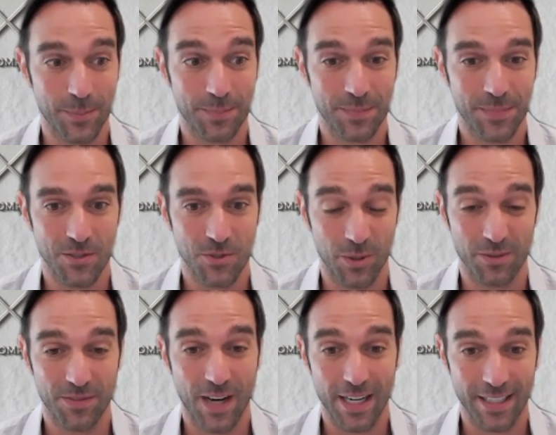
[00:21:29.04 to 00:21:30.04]
to sort
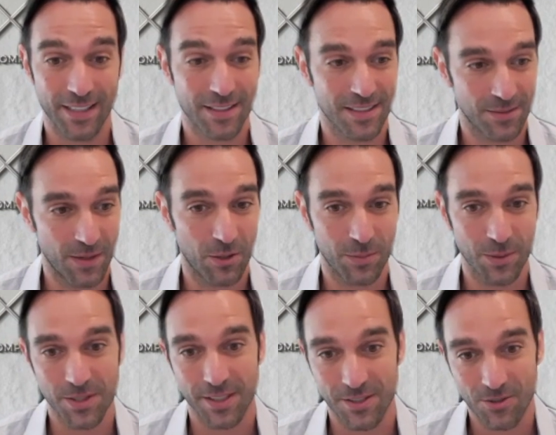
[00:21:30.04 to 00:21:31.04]
of finance the
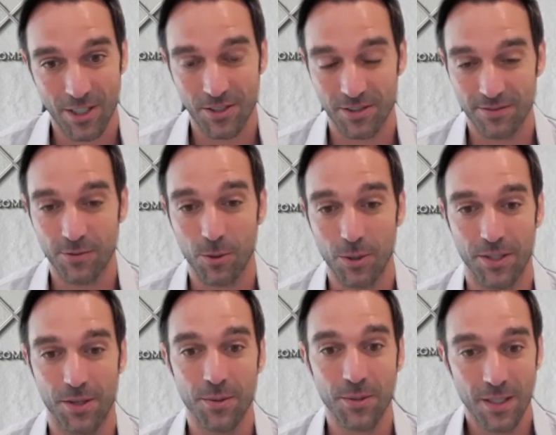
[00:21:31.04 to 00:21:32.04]
developer's construction for
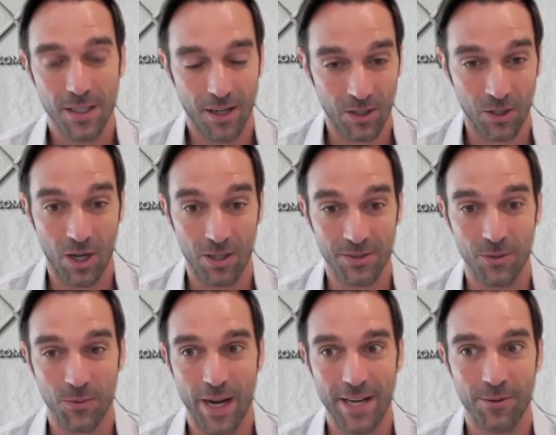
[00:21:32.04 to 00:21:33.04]
you along the
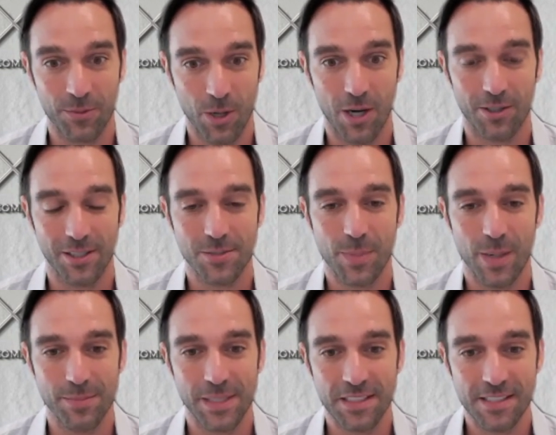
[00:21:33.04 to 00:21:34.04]
way with progress
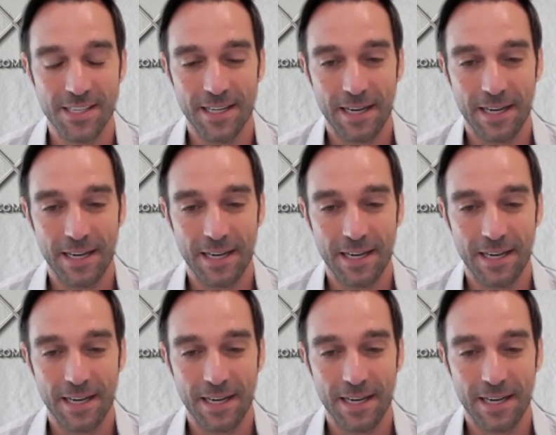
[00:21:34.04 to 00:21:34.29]
payments.